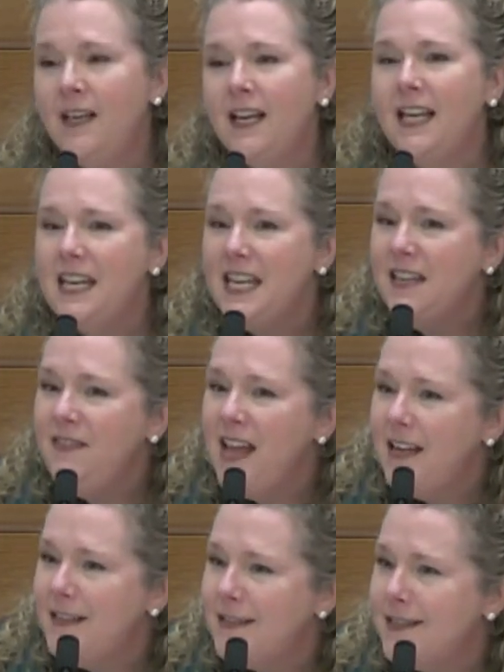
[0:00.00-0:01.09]
And in
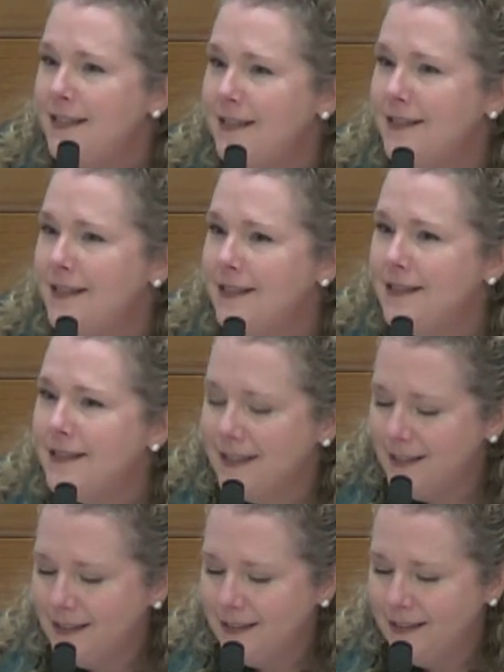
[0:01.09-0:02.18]
that insistence,